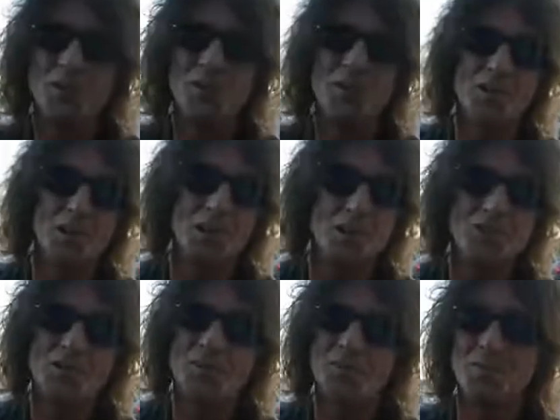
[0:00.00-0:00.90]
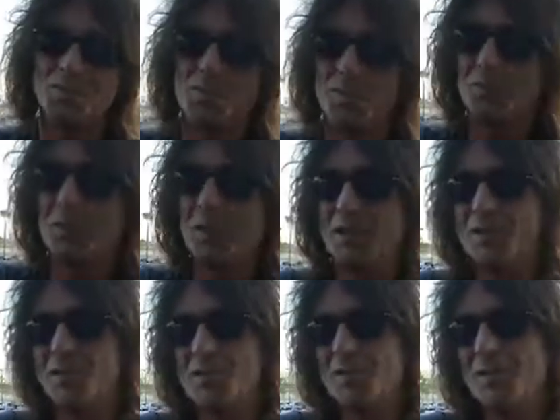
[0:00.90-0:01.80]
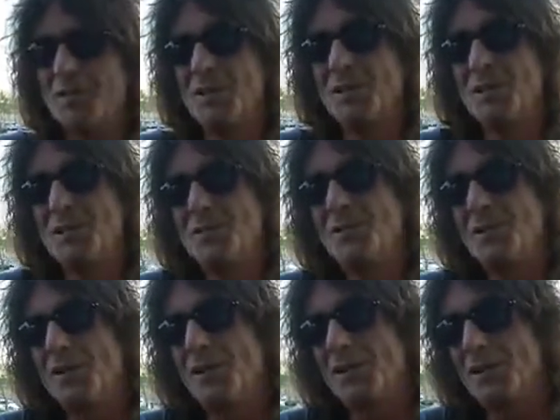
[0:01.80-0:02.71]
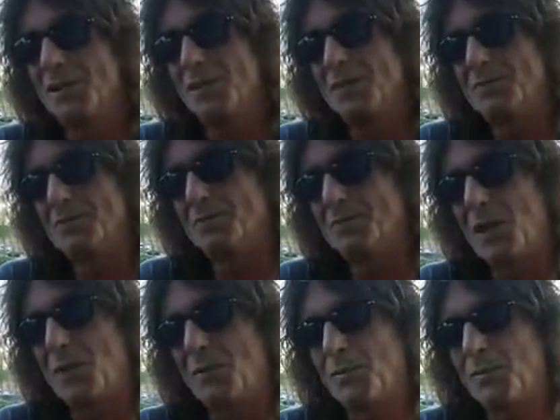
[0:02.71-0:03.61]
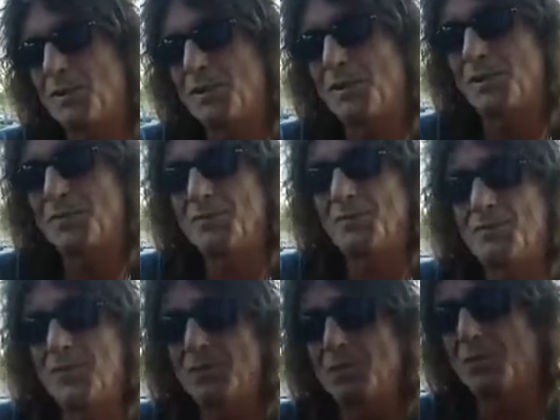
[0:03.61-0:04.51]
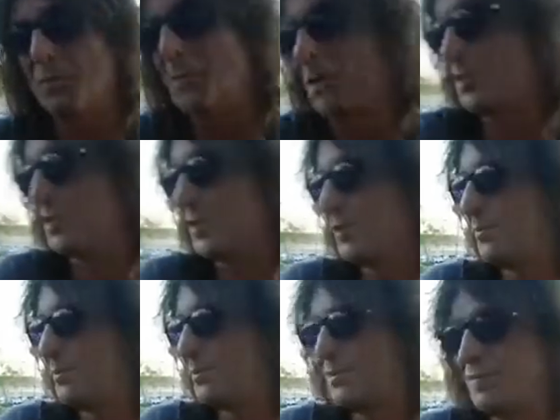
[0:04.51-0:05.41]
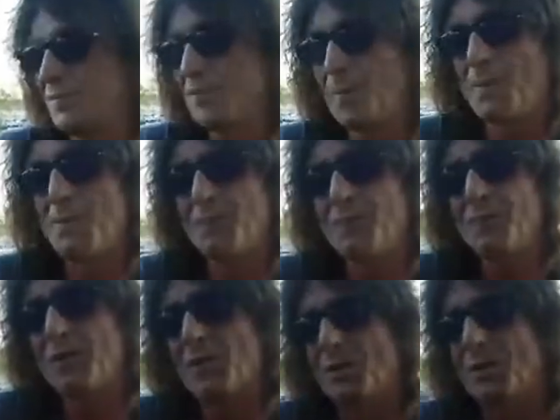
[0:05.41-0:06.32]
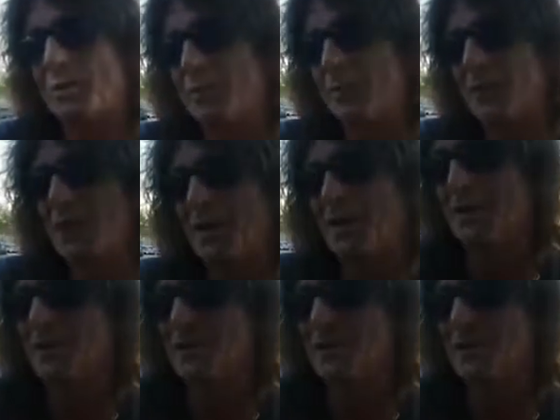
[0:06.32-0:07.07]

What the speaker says: We're in talks with some different bands, and probably in February, March, April, we'll be back